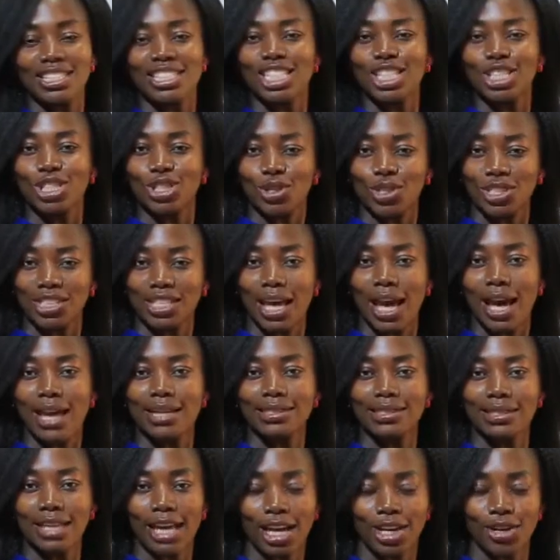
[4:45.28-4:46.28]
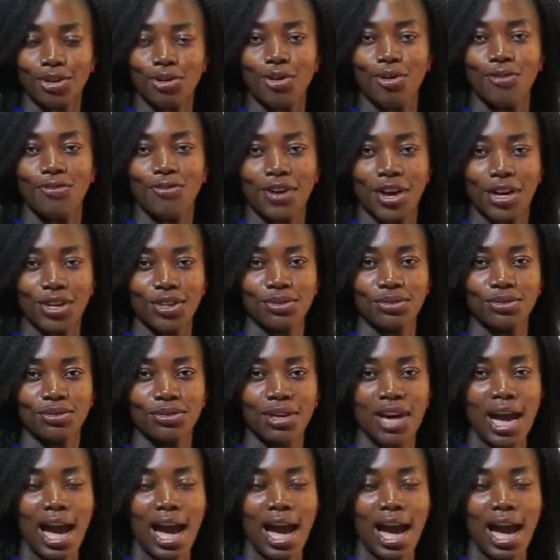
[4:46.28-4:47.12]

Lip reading: Digital Science can offer you.